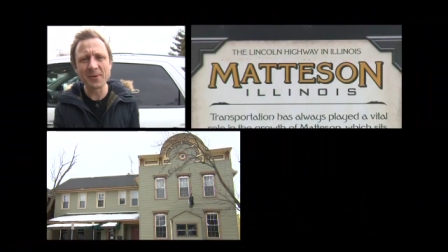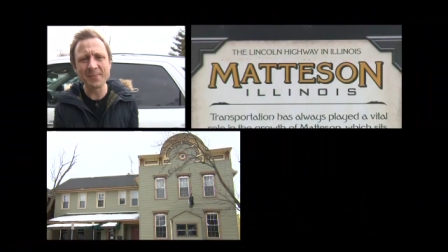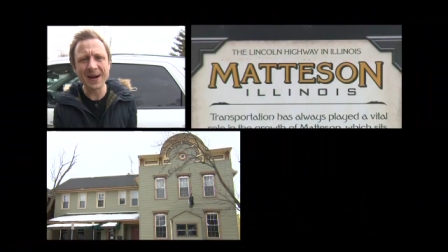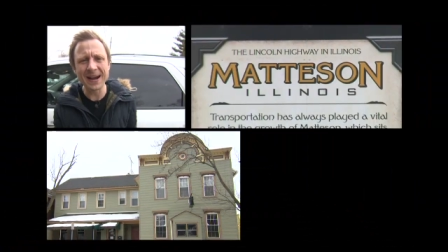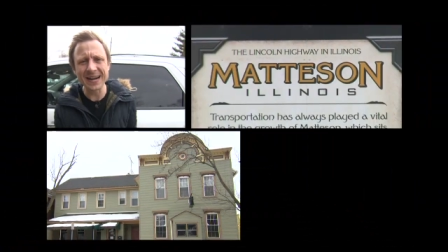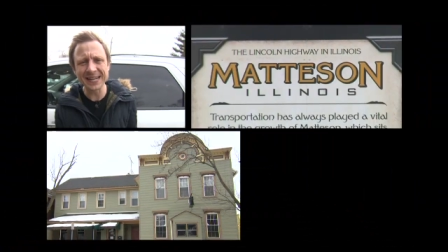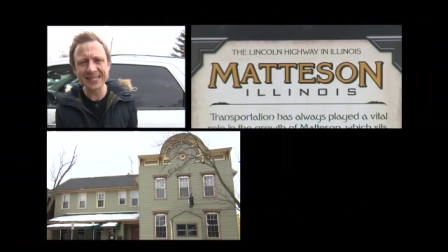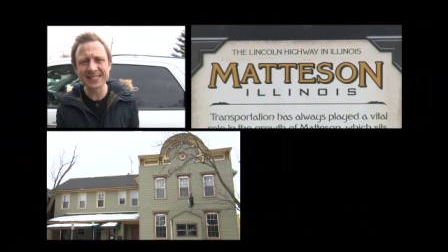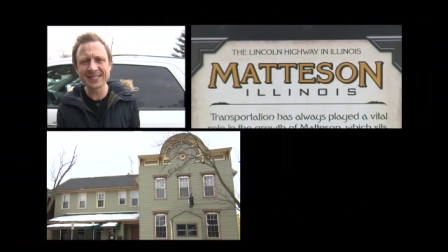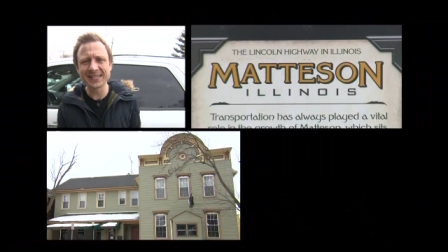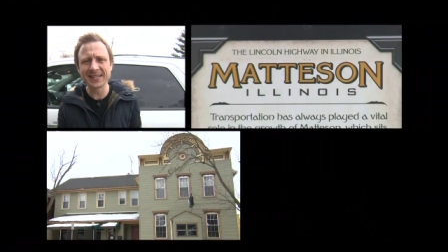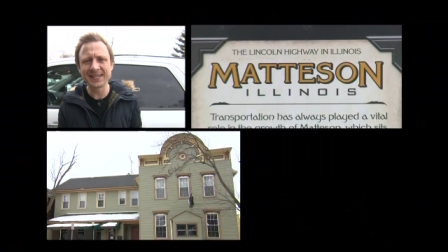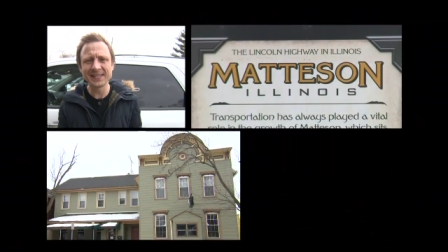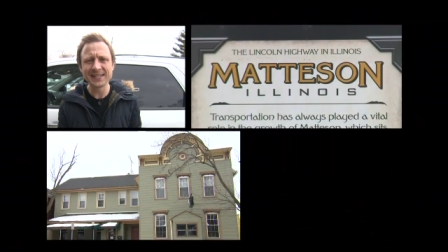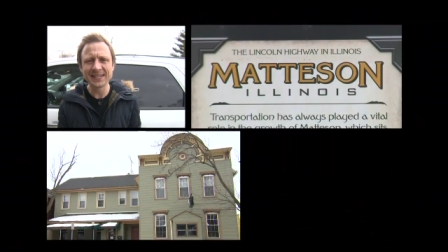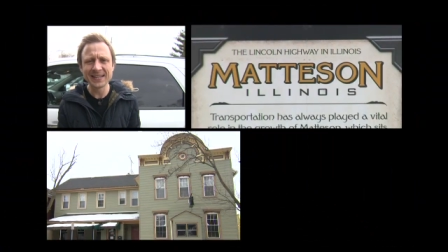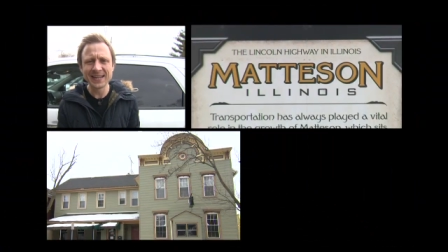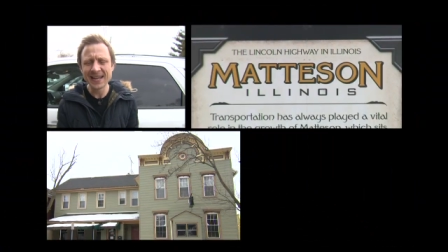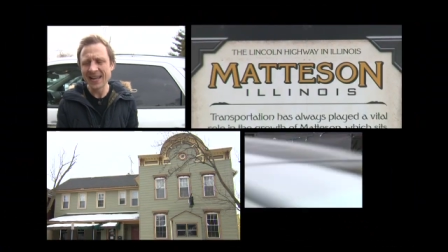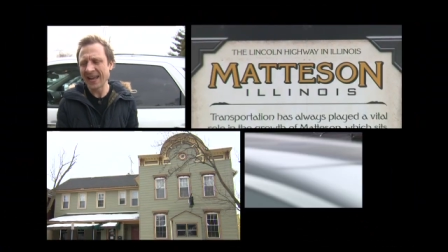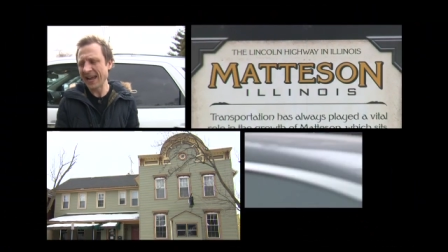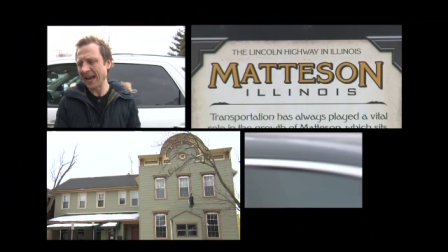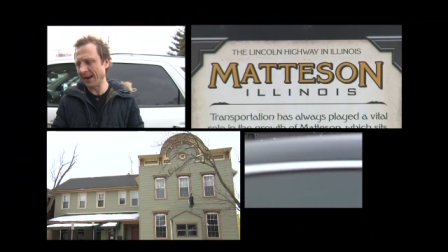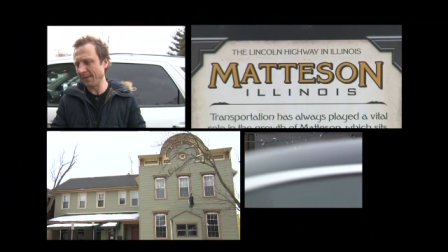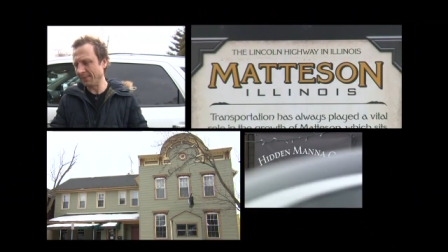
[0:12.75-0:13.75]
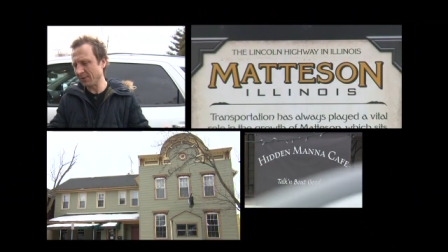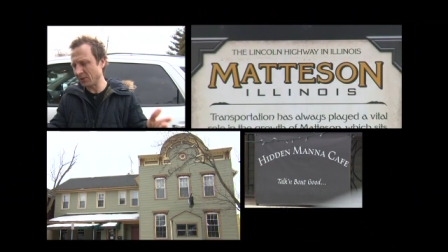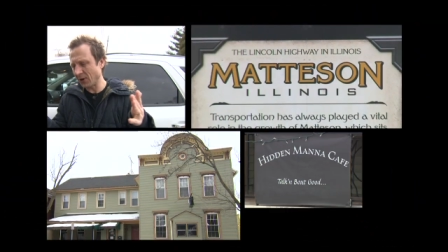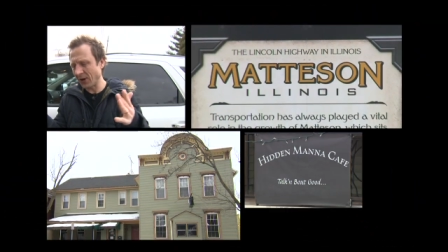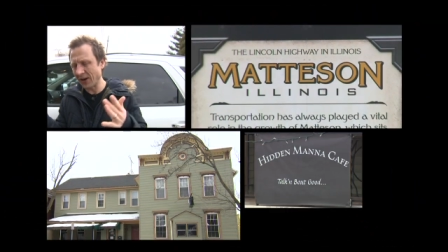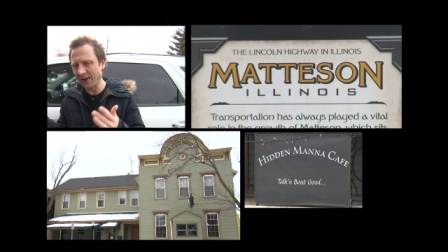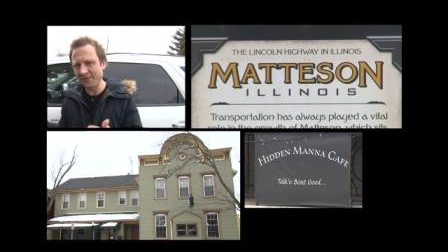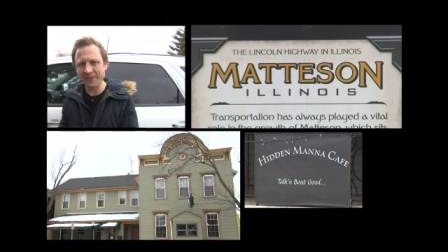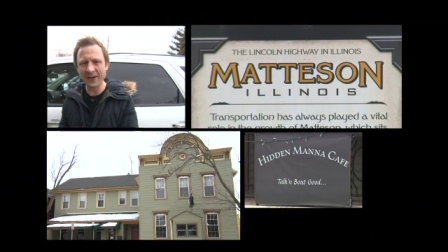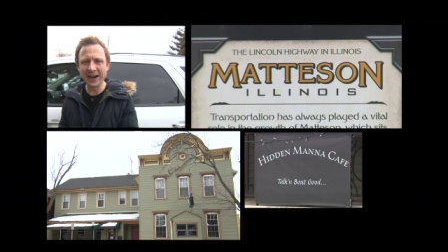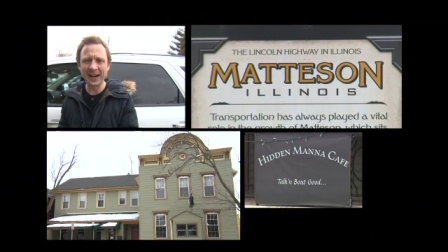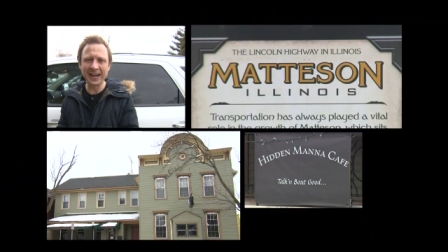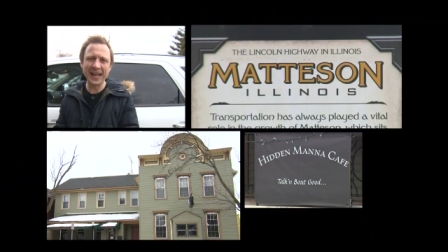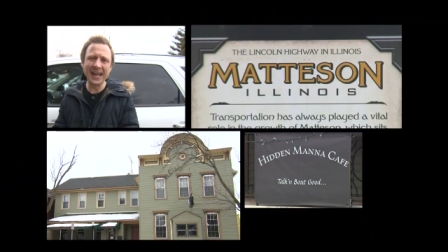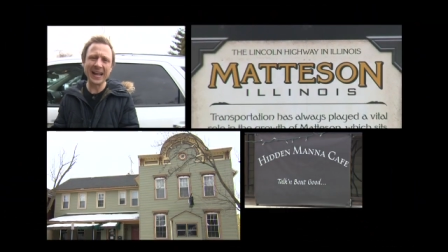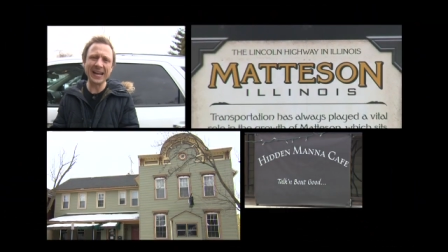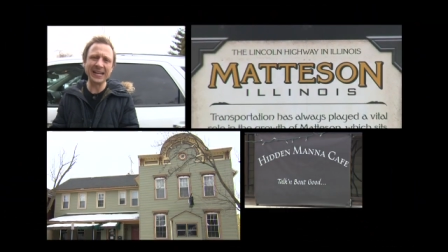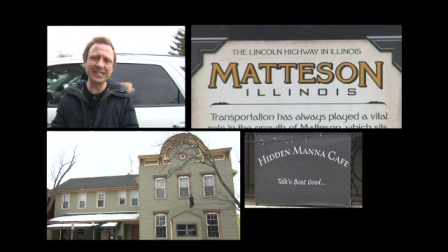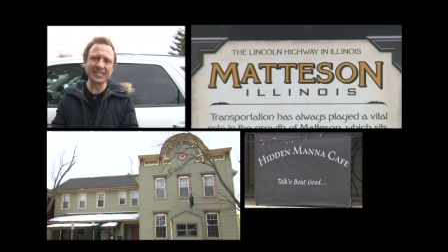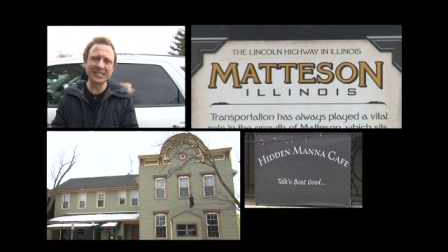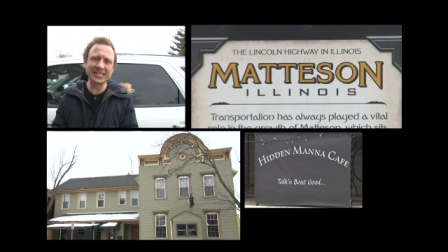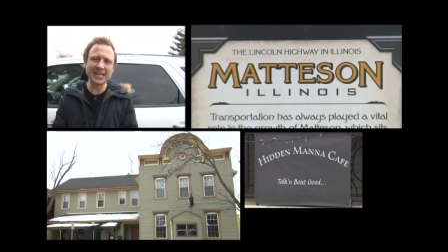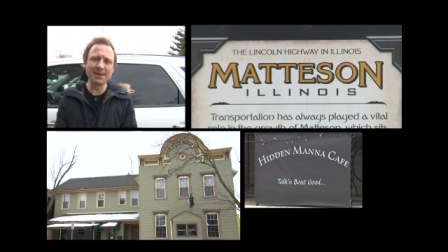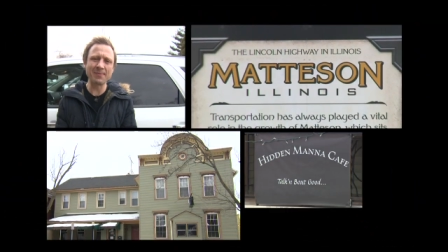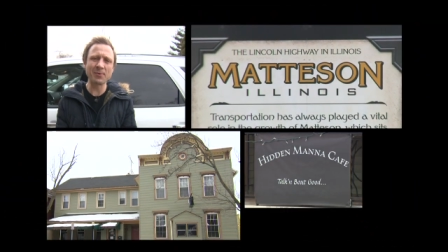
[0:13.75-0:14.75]
or Madison, and I'm trying to find a
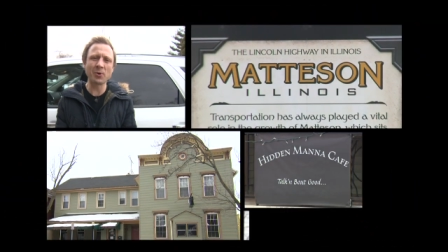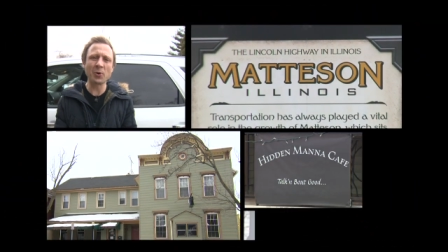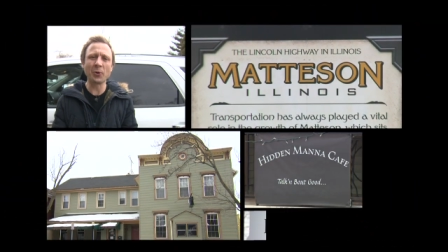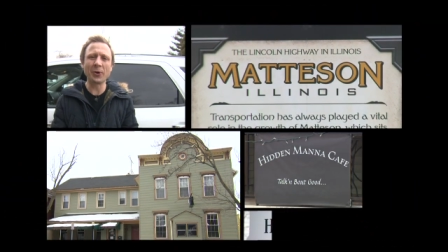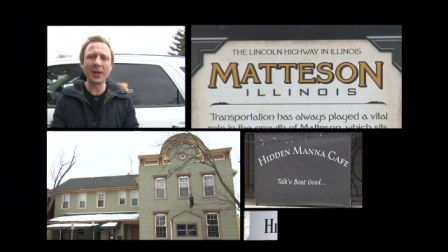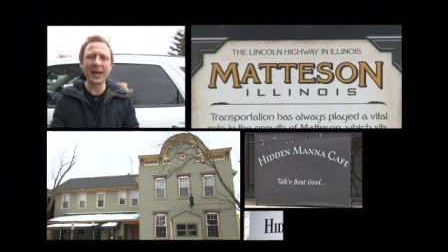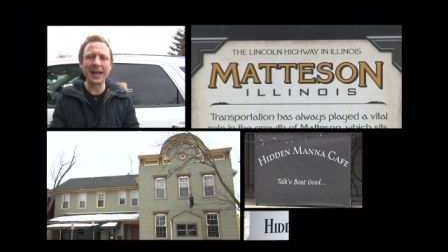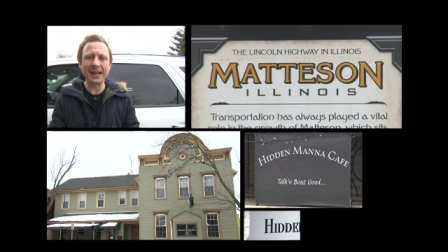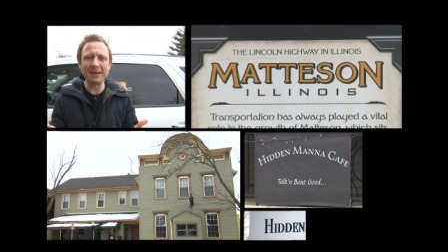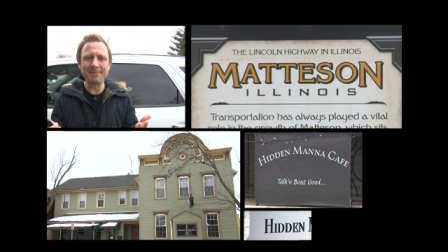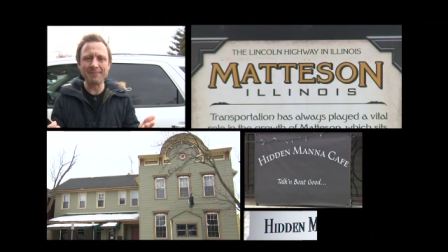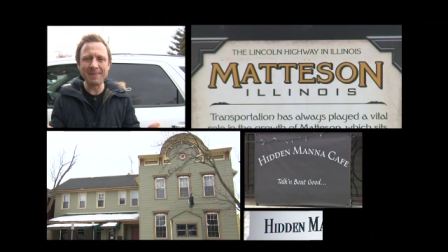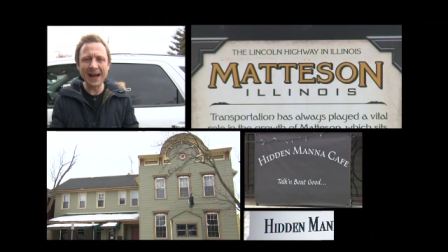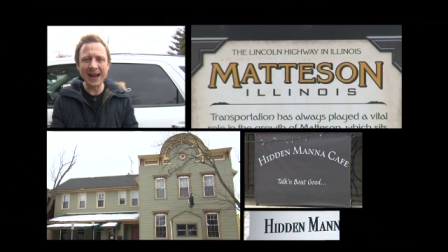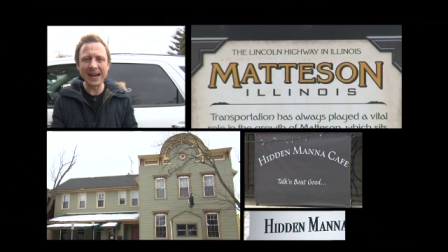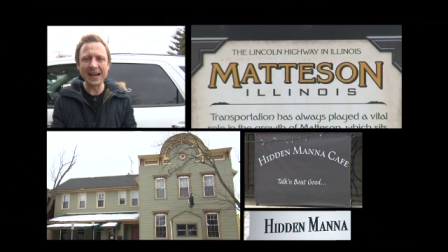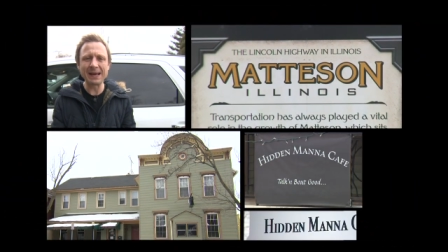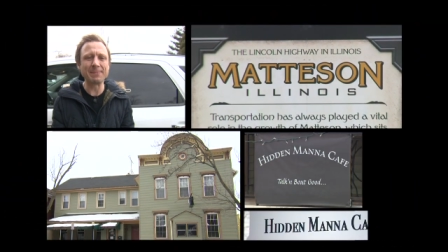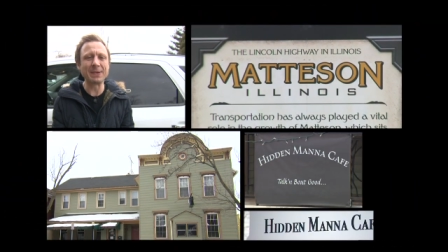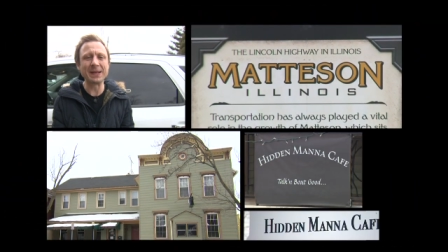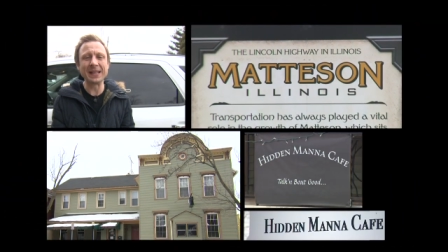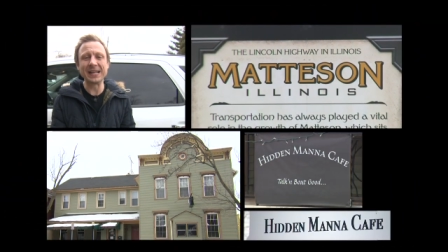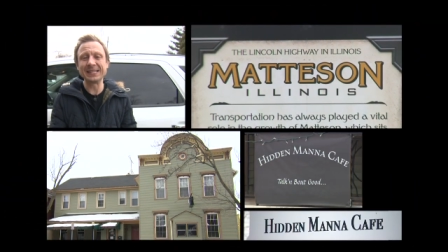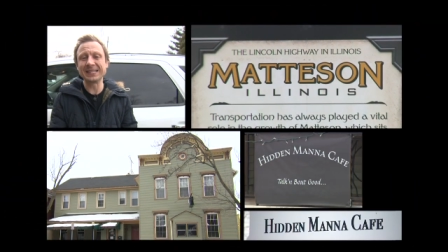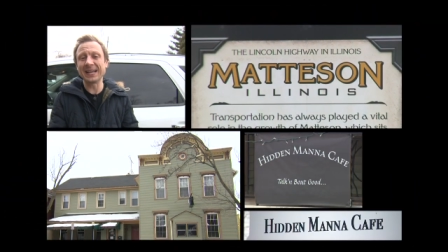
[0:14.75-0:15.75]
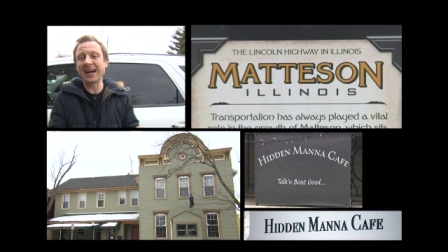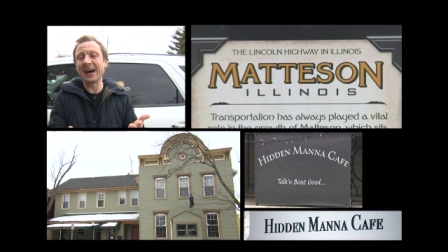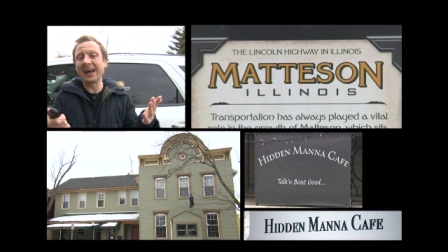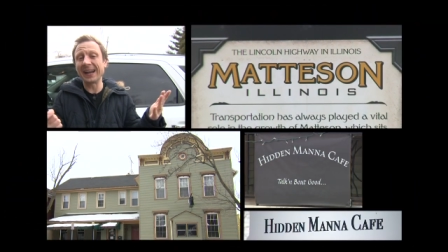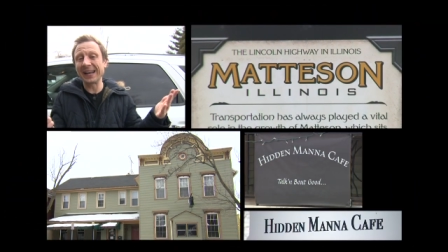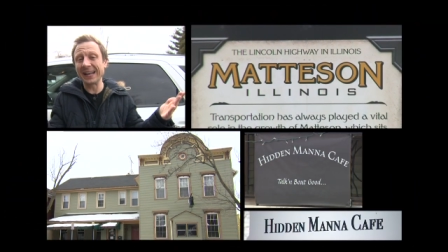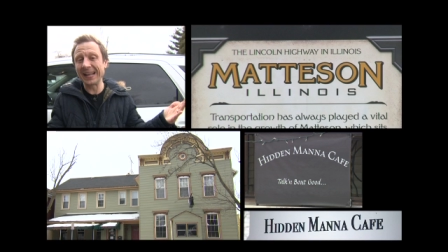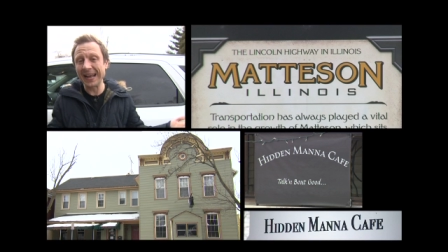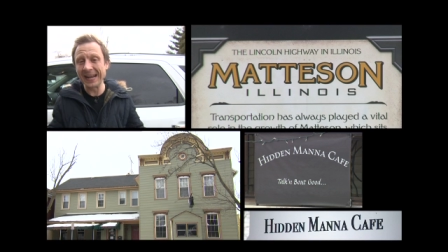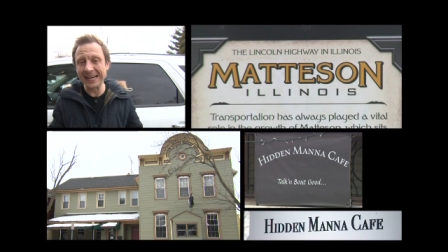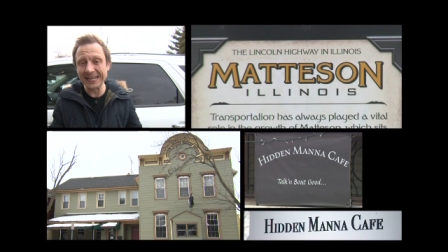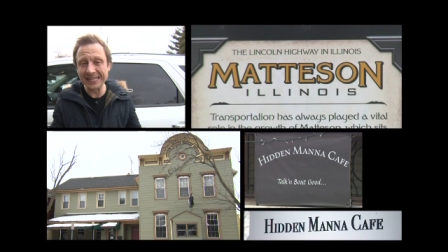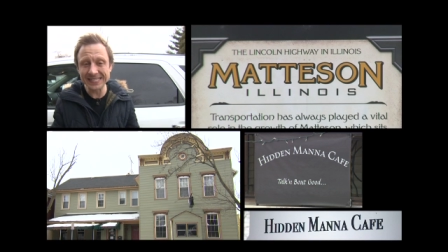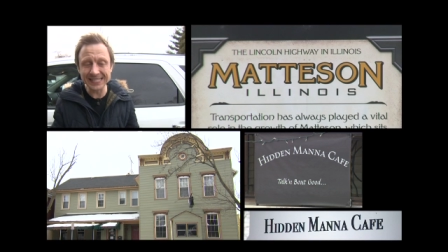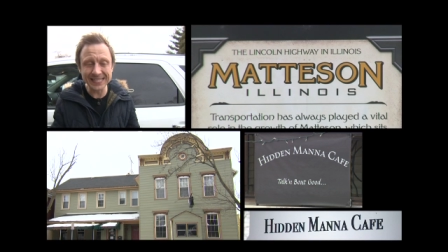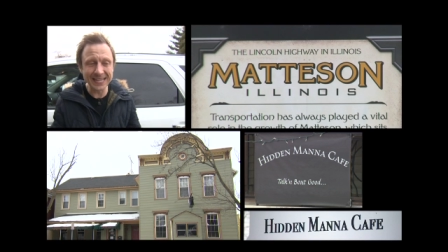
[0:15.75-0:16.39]
hidden gem called Hidden Manna, but there's hardly any